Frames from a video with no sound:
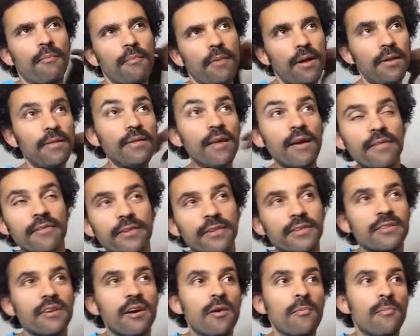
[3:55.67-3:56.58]
another
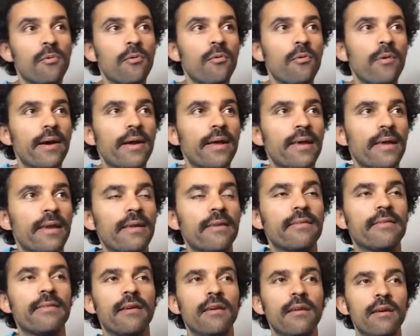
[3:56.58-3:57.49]
example
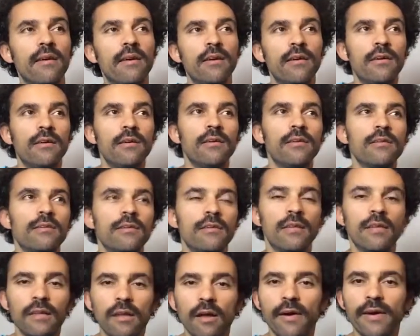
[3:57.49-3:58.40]
is
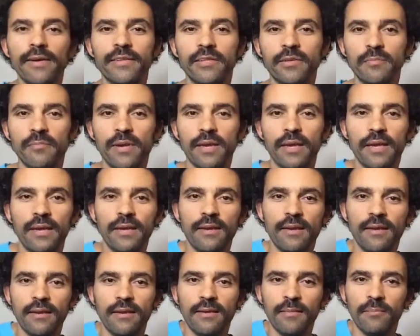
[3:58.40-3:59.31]
Lie to Me
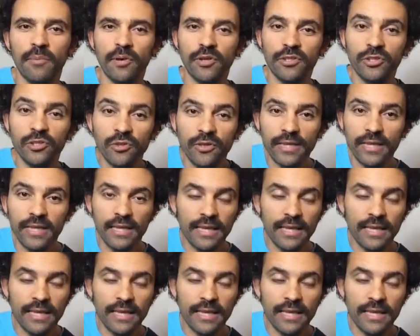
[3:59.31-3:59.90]
by Johnny